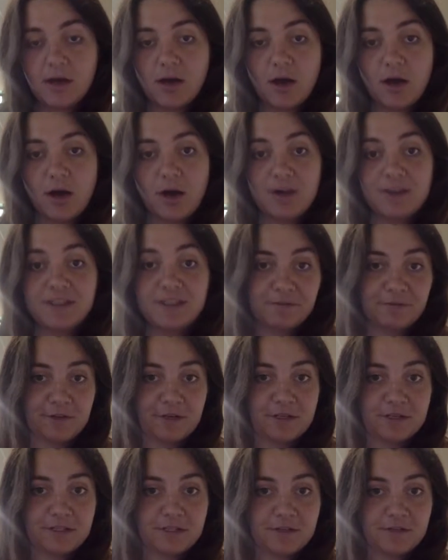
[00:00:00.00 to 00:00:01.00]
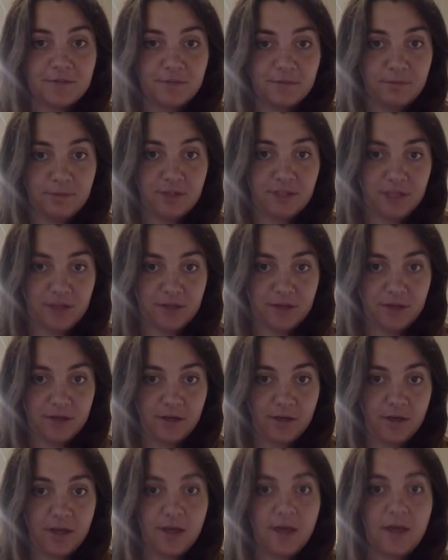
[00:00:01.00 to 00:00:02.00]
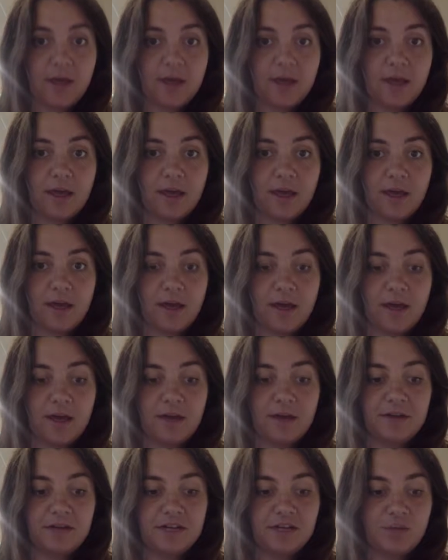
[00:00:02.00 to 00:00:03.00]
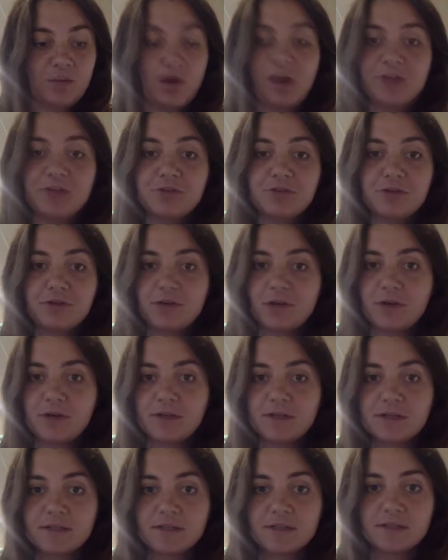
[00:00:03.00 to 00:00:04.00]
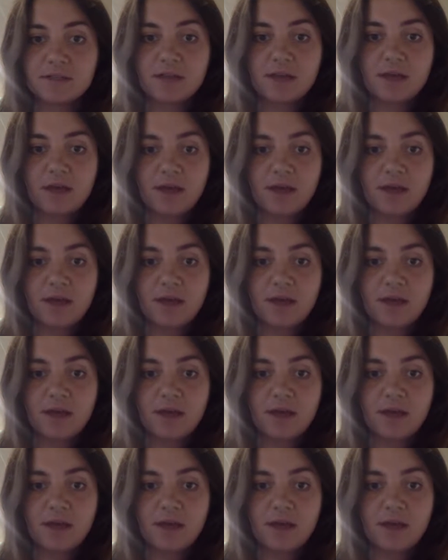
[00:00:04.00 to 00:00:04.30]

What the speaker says: are different from each other. And I want you to notice